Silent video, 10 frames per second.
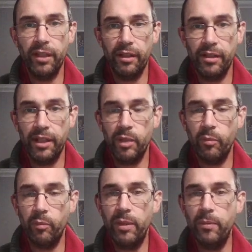they are
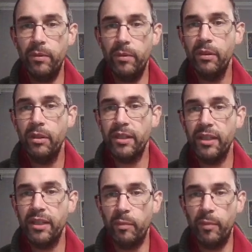sensible people.
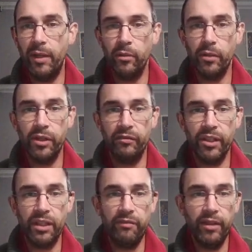That means Black Orcs are
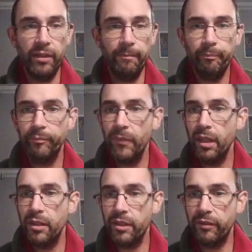receiving.
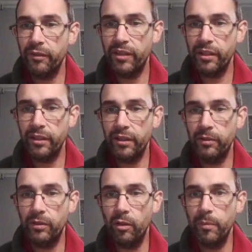The first thing I
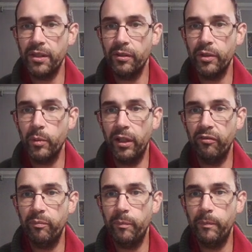do, Goblins have got 12.